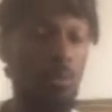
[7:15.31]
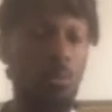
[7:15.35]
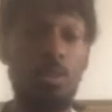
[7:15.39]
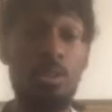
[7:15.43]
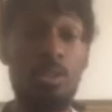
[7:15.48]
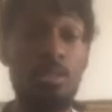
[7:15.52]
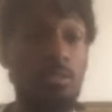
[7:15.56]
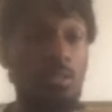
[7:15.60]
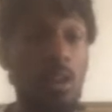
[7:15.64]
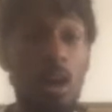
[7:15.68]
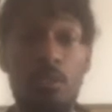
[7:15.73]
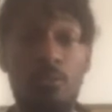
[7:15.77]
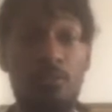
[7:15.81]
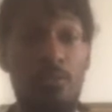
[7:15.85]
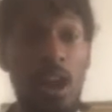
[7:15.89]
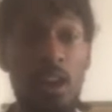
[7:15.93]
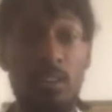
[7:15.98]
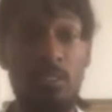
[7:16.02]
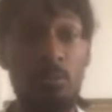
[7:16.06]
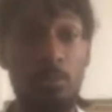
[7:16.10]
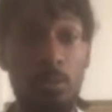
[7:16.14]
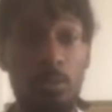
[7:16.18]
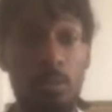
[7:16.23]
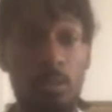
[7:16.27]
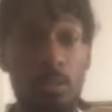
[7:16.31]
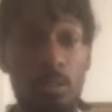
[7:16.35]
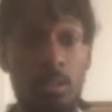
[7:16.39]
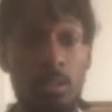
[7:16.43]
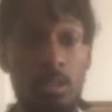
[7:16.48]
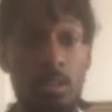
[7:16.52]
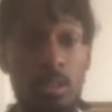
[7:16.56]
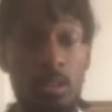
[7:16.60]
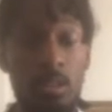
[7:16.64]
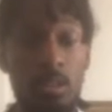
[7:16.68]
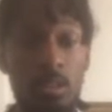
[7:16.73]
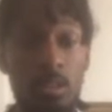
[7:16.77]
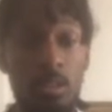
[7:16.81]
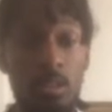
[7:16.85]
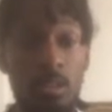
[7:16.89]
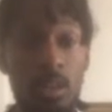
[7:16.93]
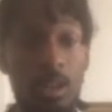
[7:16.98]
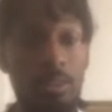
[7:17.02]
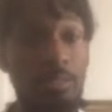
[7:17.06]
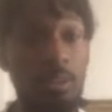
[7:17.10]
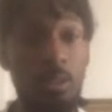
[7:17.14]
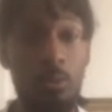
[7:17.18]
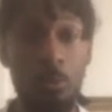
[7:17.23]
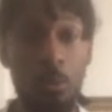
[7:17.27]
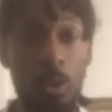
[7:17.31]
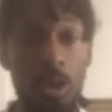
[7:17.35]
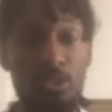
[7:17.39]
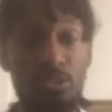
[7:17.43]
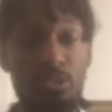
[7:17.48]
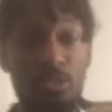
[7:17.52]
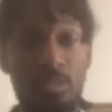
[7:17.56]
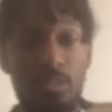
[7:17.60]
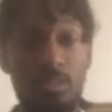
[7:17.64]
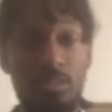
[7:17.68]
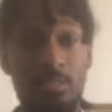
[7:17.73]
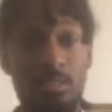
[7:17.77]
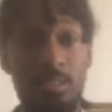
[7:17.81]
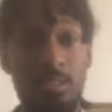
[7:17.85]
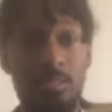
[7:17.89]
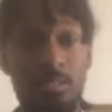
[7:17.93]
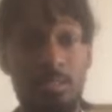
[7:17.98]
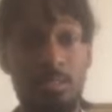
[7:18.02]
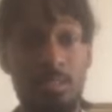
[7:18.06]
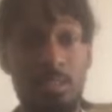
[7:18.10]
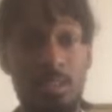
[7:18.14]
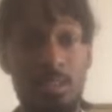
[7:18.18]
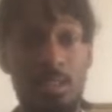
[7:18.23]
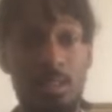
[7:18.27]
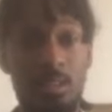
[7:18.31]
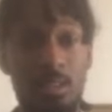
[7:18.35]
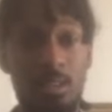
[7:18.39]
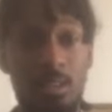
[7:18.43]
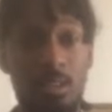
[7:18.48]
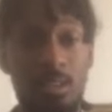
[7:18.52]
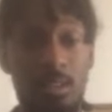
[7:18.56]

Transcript: and what is not valuable? And the question is this.